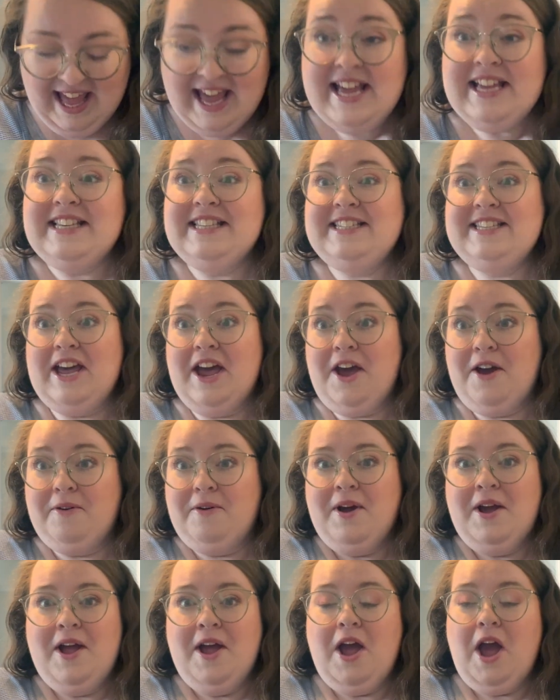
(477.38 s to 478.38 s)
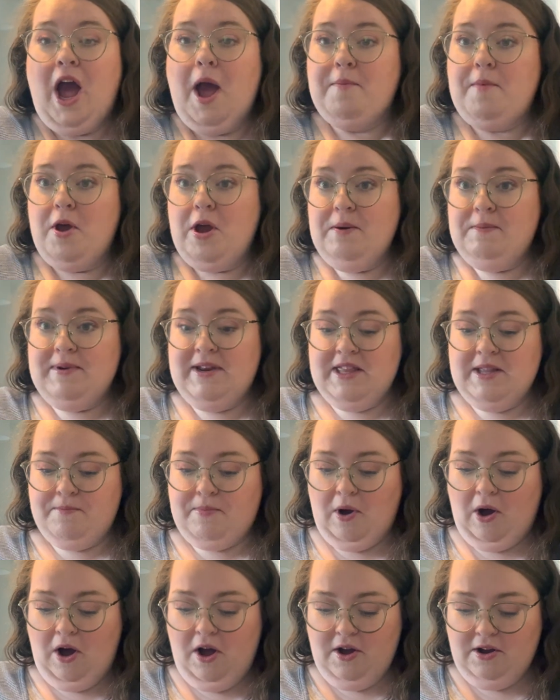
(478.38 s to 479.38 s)
so I'm opening the
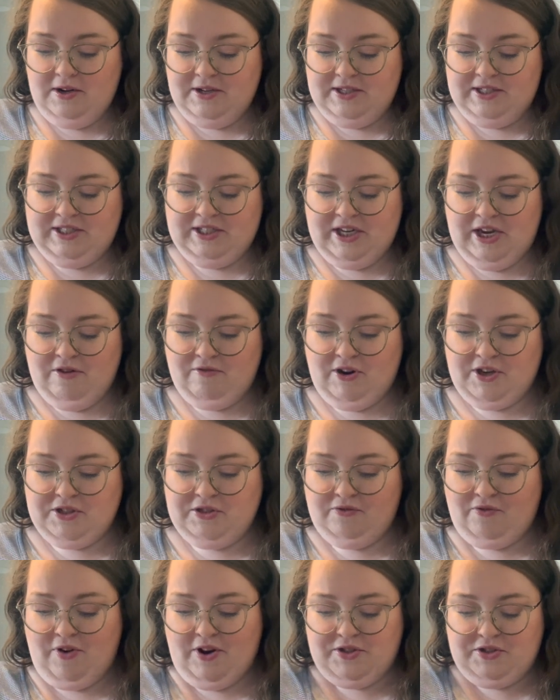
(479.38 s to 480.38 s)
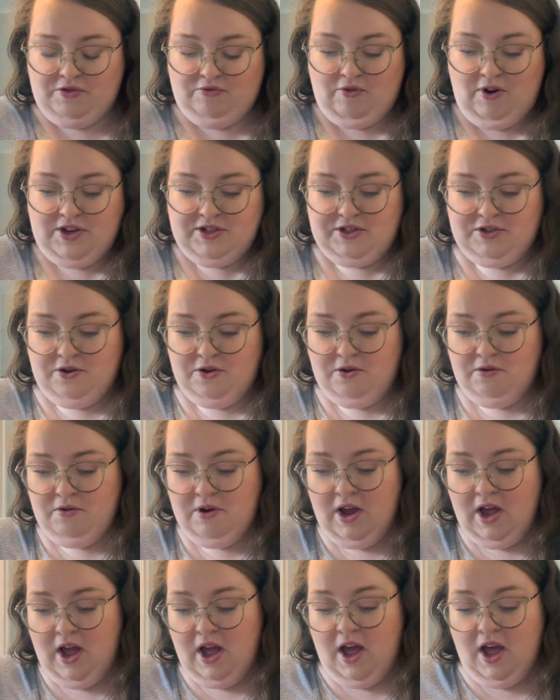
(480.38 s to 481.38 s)
box. Russell, Russell, Russell.
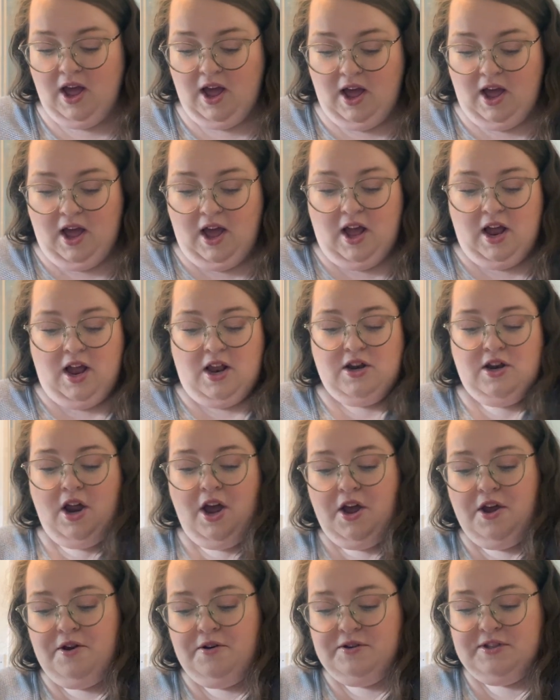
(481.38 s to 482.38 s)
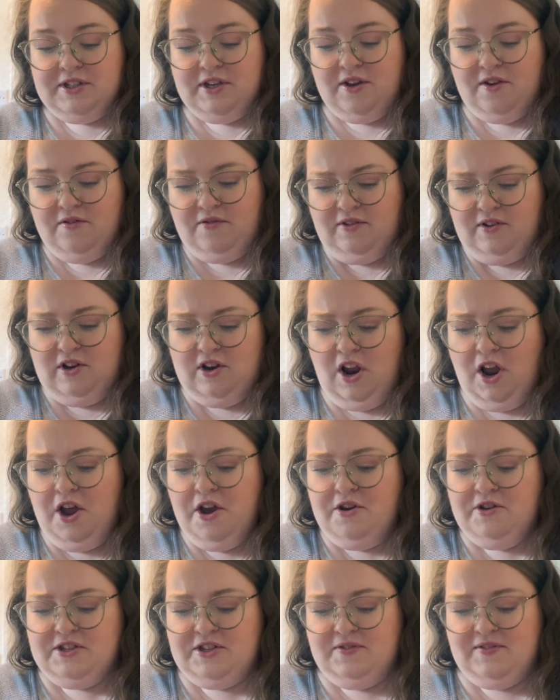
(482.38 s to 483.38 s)
Loads of,
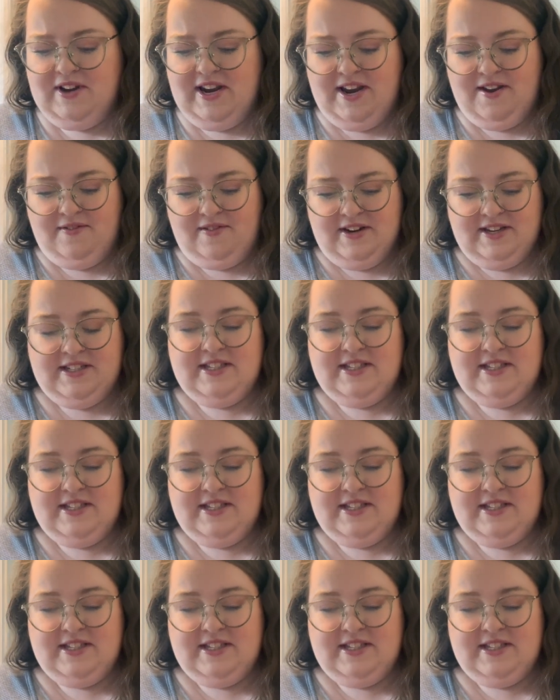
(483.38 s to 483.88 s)
loads of leaflets